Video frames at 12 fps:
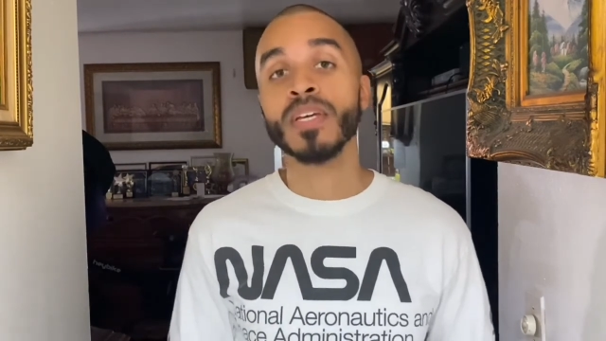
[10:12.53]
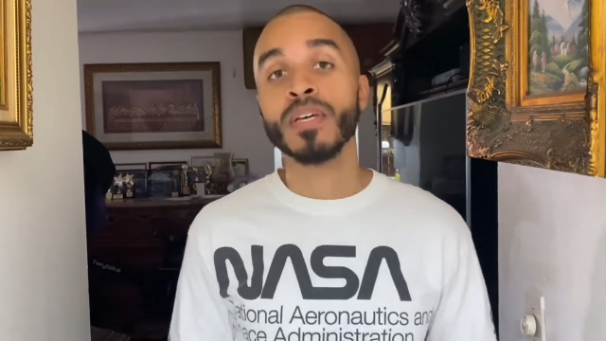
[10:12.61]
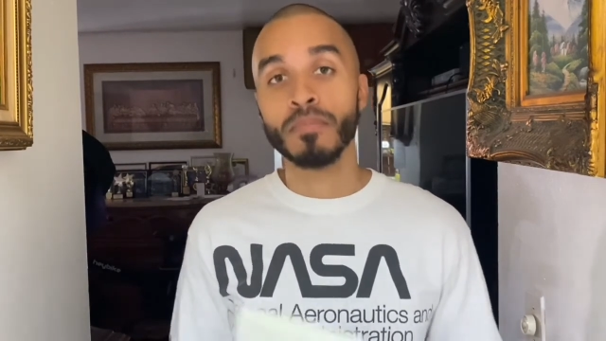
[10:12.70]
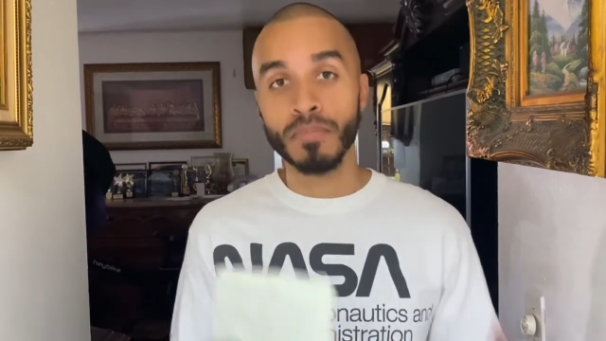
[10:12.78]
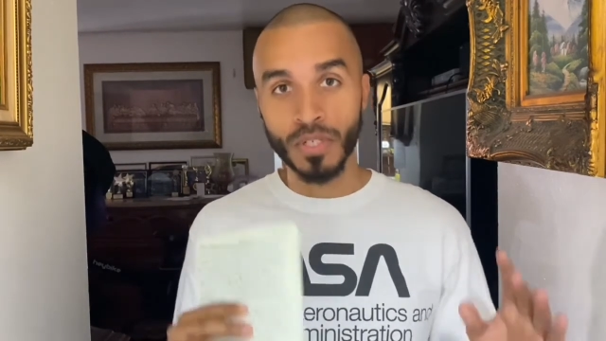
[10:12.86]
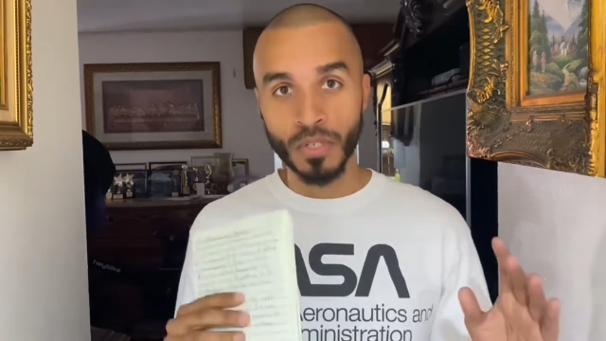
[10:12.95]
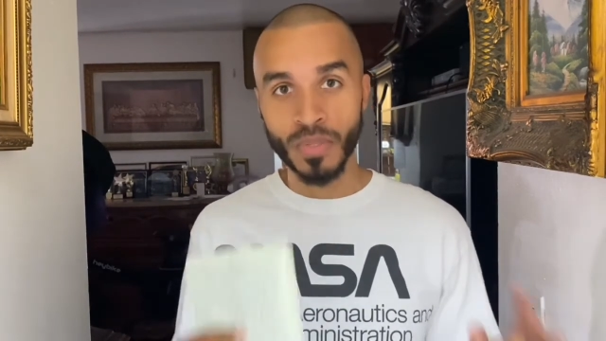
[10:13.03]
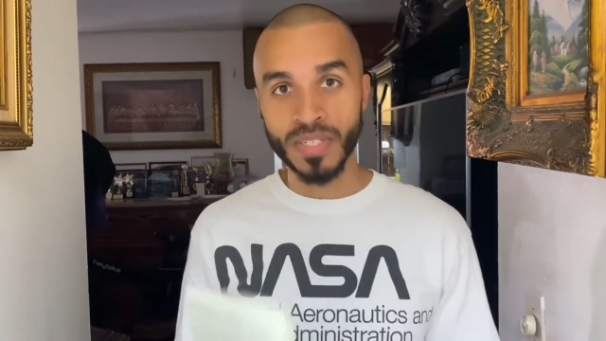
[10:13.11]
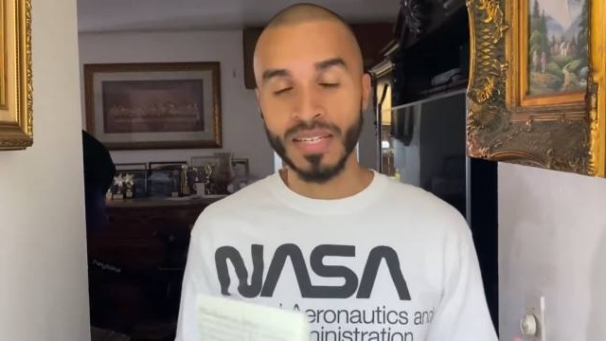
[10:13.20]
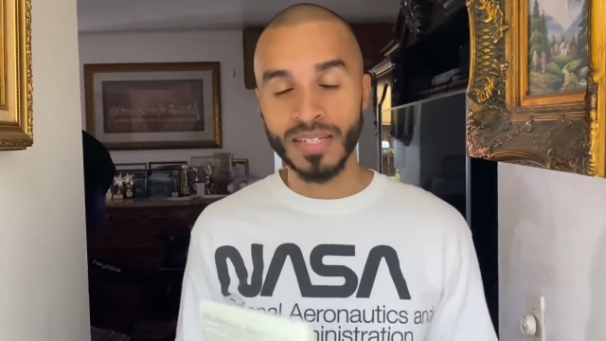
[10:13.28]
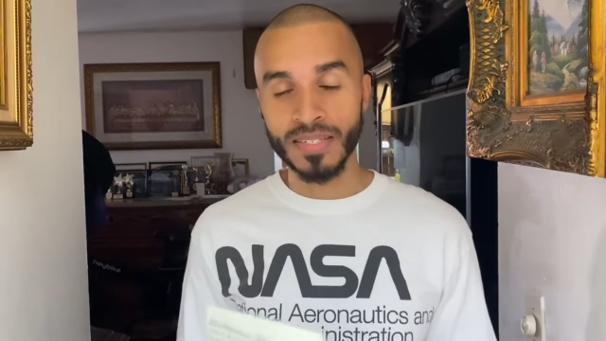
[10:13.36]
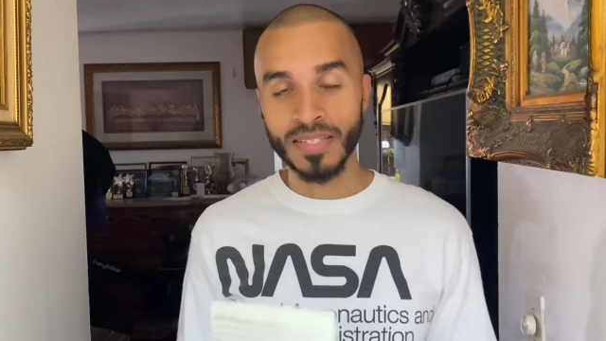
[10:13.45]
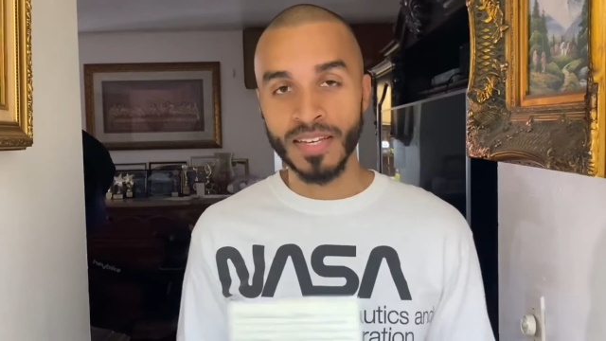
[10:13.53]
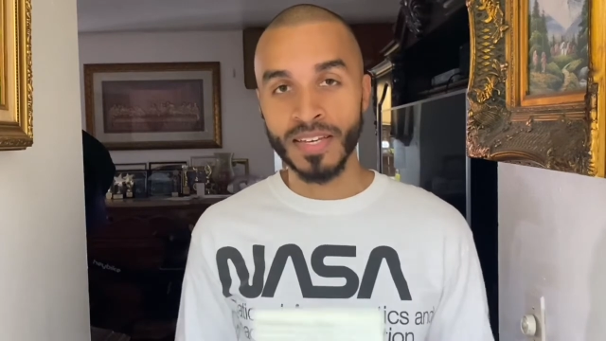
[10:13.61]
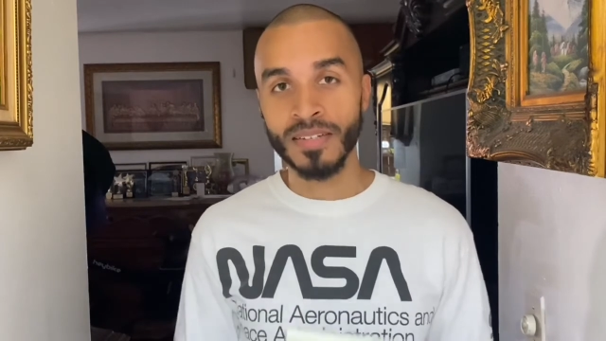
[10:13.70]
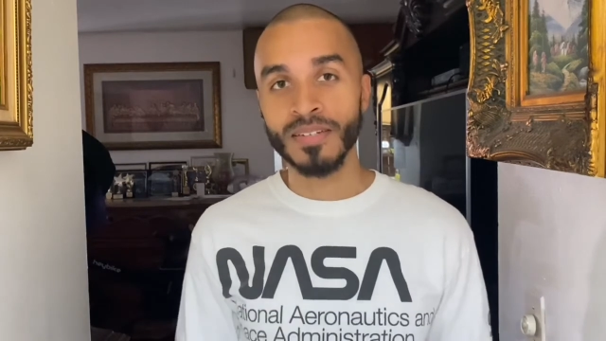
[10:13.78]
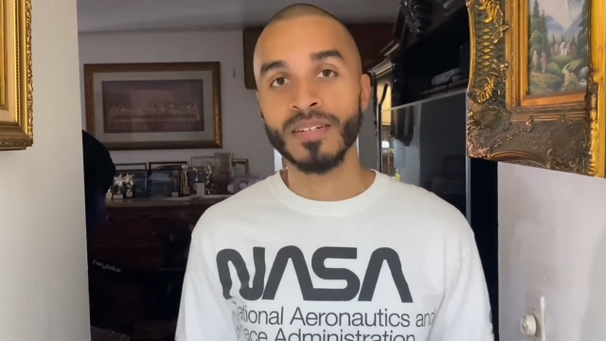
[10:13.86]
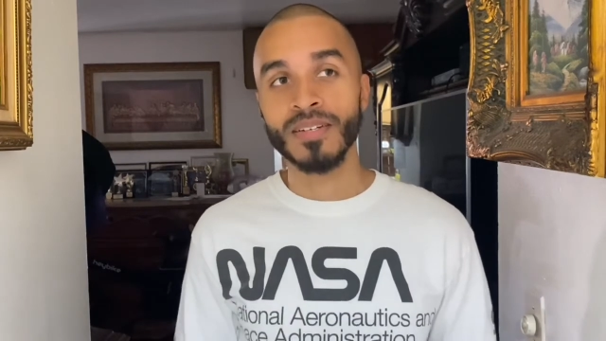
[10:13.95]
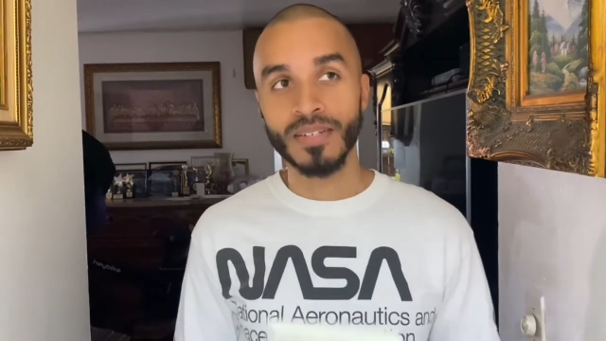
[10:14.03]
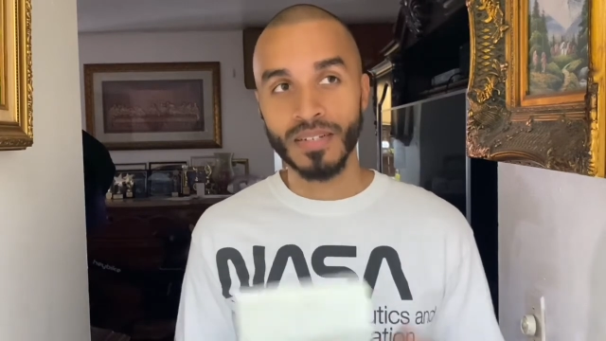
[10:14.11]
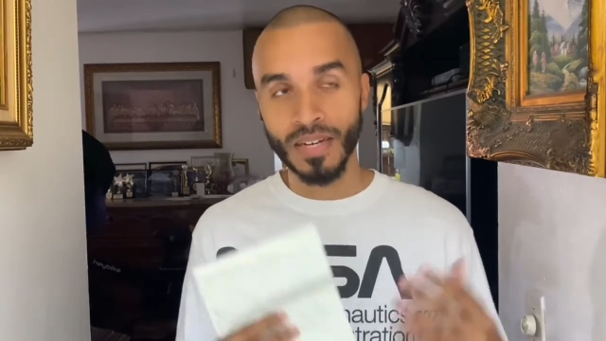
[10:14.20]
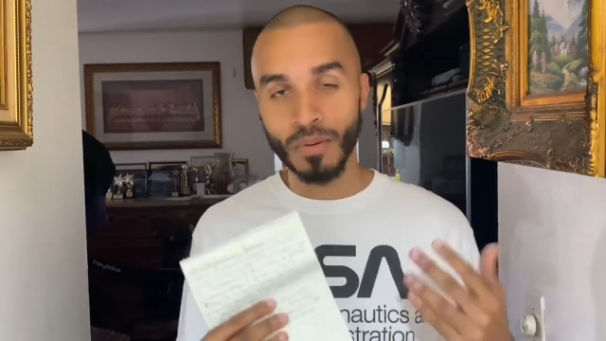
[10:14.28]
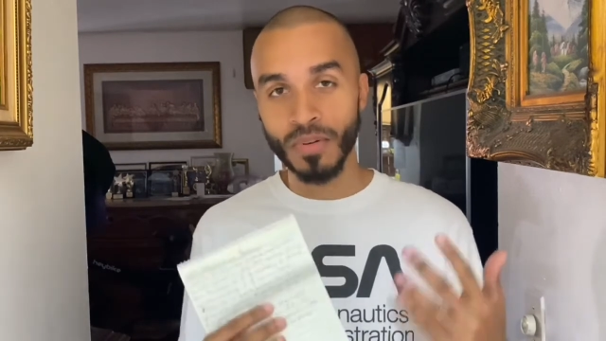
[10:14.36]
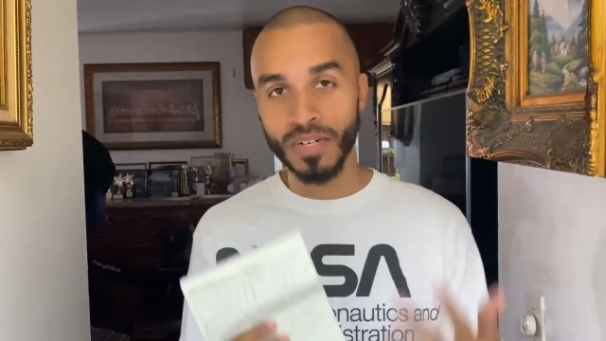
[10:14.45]
But Luis Alicea, I
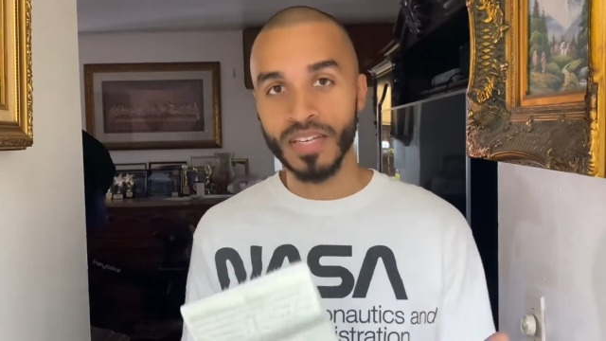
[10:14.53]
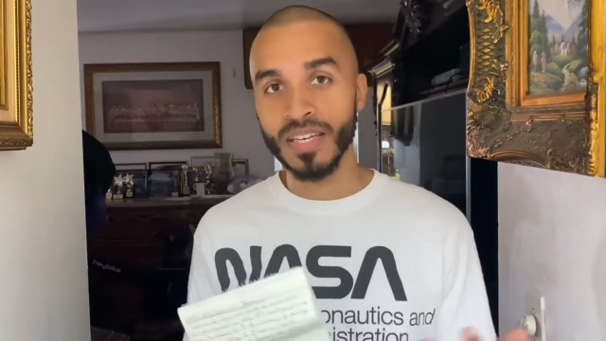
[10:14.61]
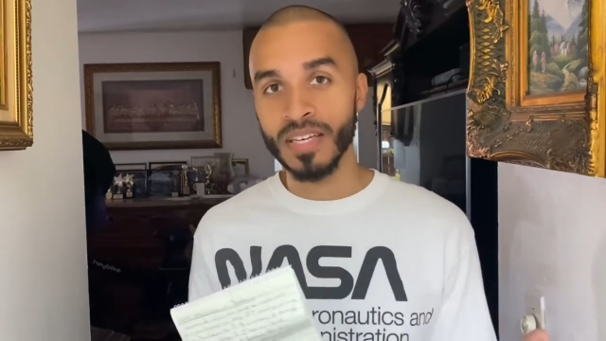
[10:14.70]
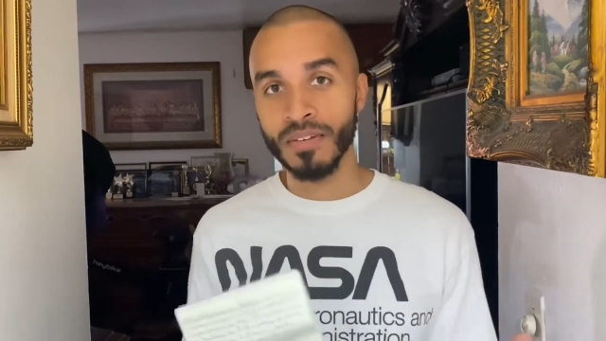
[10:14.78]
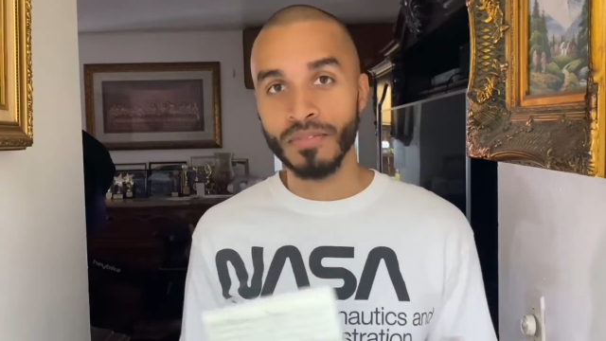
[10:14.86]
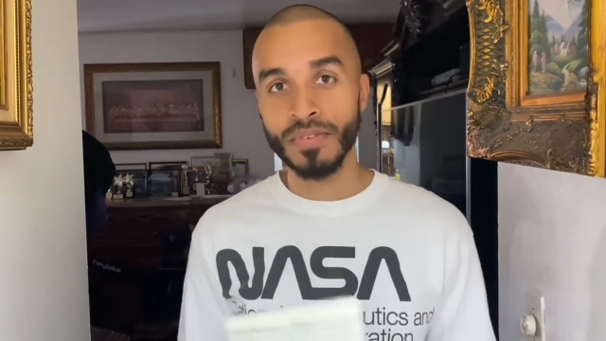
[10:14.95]
want to give